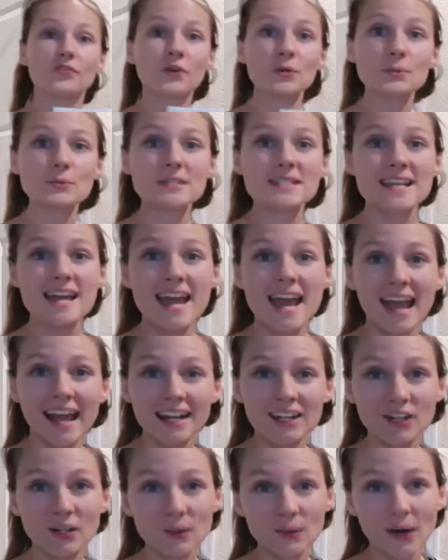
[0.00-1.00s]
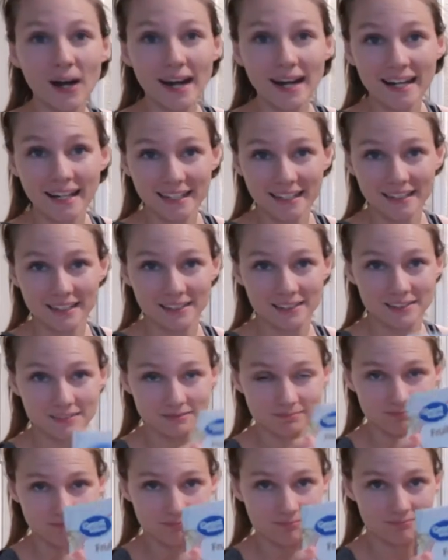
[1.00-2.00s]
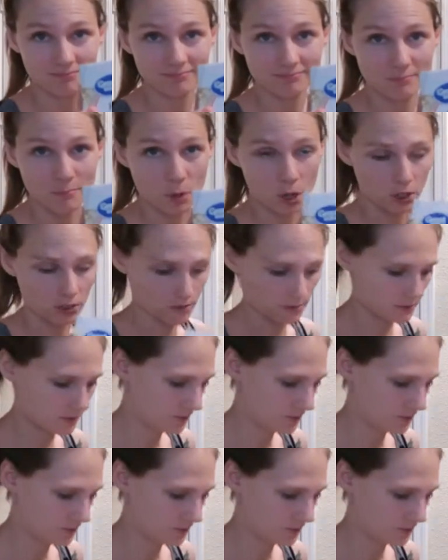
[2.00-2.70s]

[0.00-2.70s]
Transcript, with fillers: fruit and grain bars.